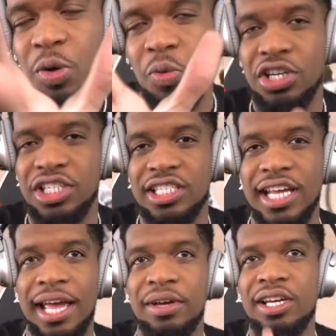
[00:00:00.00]
can watch
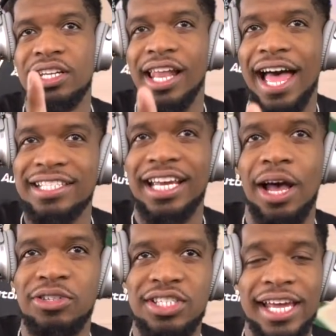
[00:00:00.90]
this yet. The last thing
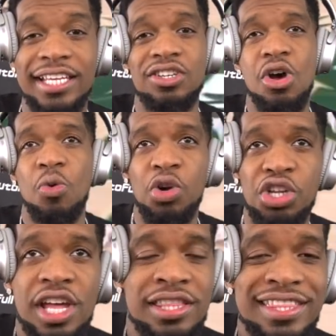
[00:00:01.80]
I'll say is,
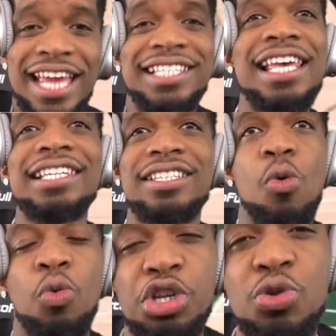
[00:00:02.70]
this is
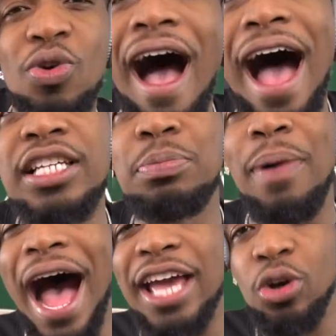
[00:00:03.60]
when you guys
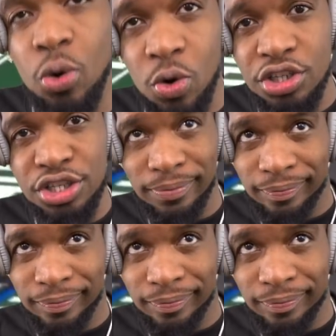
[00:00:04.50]
buy yours,